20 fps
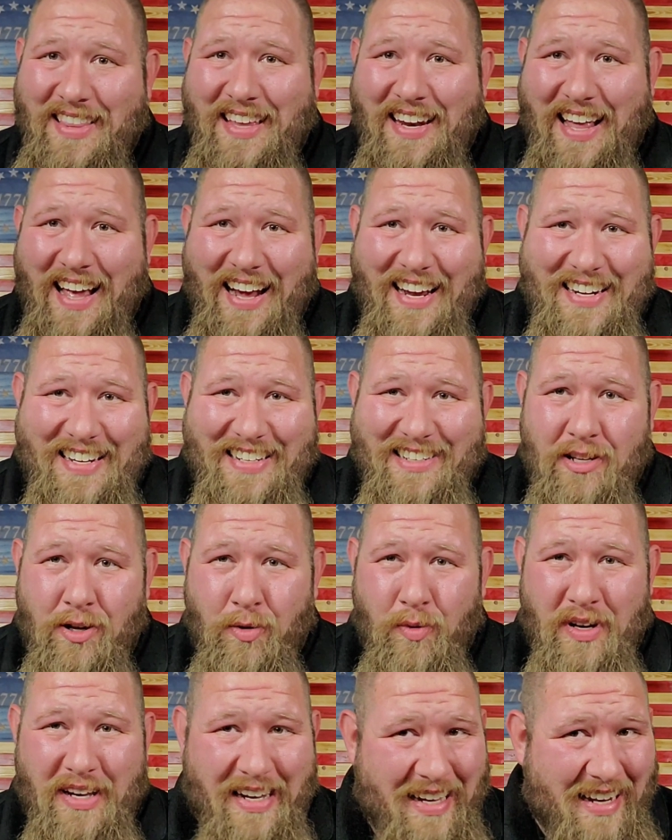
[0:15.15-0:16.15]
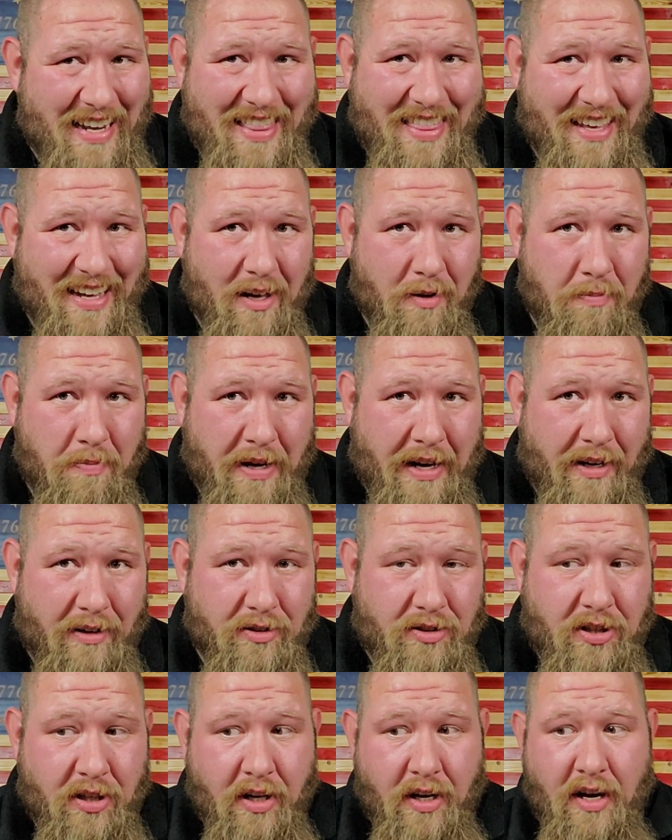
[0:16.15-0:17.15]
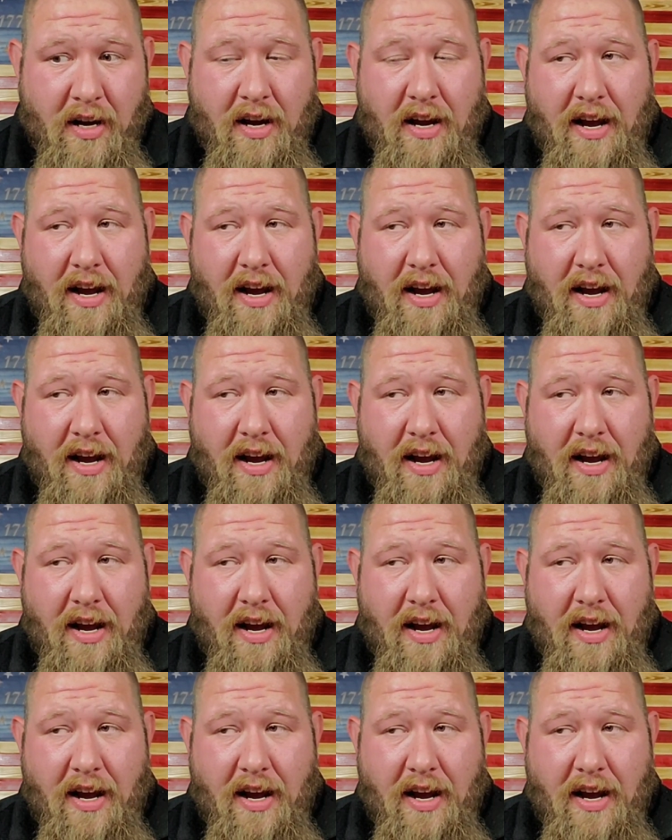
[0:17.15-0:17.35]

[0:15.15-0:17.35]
that I didn't know anything about